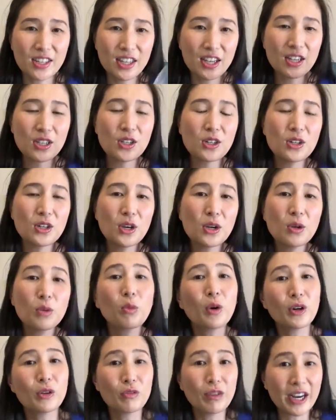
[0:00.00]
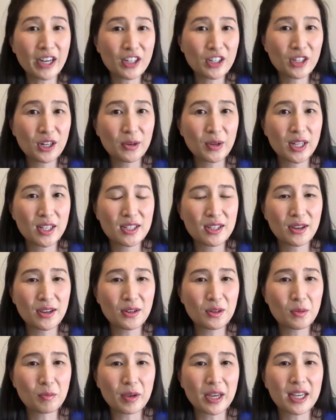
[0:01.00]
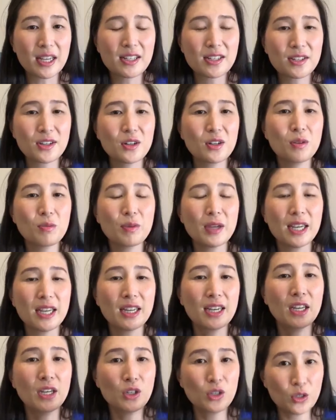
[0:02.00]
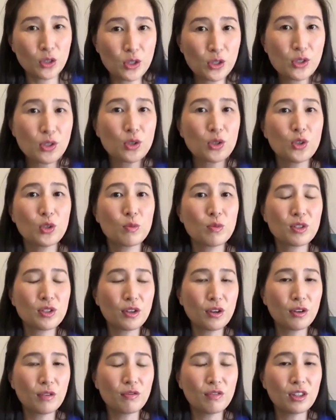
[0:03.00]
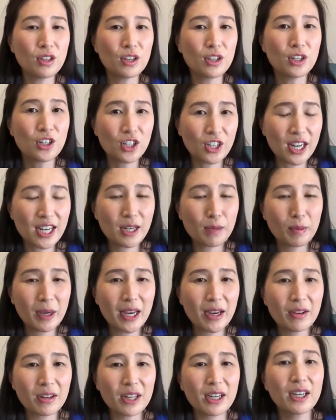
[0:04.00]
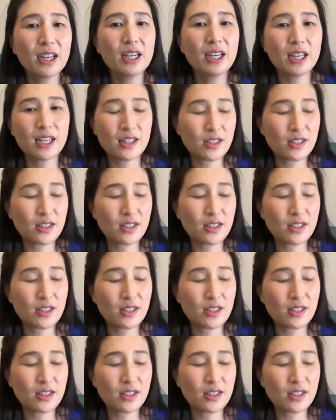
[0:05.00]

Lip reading: so that you know what ratio it's going to be. It's going to be 2 scoops of the shake powder.